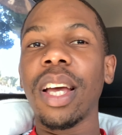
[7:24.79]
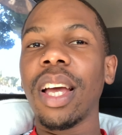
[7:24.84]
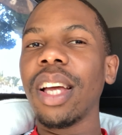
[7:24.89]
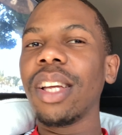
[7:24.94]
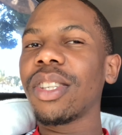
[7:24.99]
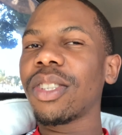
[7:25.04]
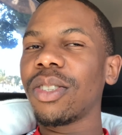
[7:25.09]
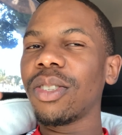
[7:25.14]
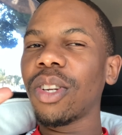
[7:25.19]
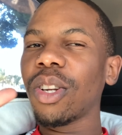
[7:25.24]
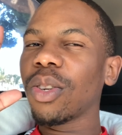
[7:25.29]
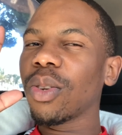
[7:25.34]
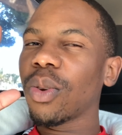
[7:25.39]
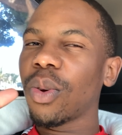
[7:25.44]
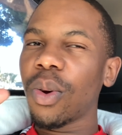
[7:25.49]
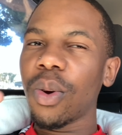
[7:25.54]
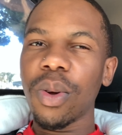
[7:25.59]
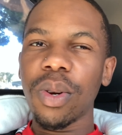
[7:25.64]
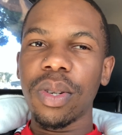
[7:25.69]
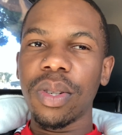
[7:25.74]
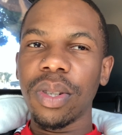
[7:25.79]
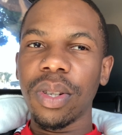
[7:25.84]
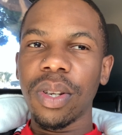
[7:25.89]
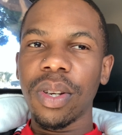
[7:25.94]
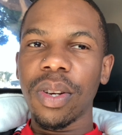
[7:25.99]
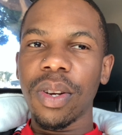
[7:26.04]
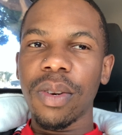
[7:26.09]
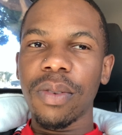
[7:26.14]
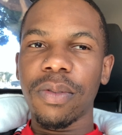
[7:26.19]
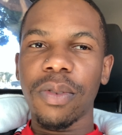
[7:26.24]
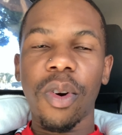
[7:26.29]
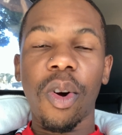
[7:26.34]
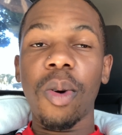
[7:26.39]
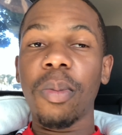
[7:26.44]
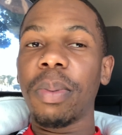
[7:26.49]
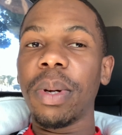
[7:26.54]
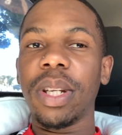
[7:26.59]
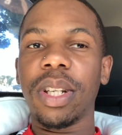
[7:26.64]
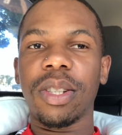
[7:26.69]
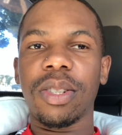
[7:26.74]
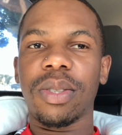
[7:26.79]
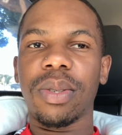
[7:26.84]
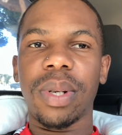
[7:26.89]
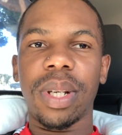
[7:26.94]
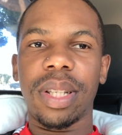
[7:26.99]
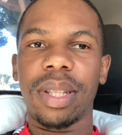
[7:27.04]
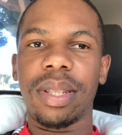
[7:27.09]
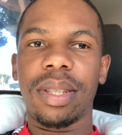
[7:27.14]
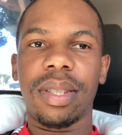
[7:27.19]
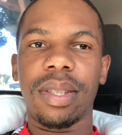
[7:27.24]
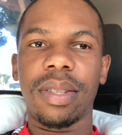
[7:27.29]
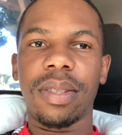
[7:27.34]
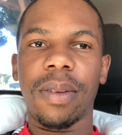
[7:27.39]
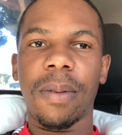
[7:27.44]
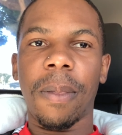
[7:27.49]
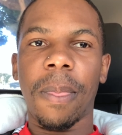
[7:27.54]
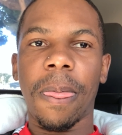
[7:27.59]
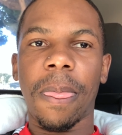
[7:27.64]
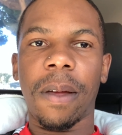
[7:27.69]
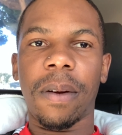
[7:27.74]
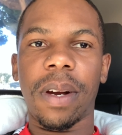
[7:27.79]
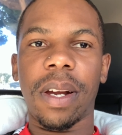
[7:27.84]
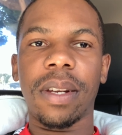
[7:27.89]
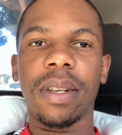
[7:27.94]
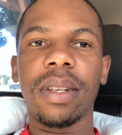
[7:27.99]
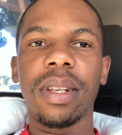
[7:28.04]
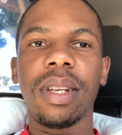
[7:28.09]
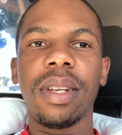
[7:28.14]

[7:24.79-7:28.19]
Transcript: It's not good for opening trades, right?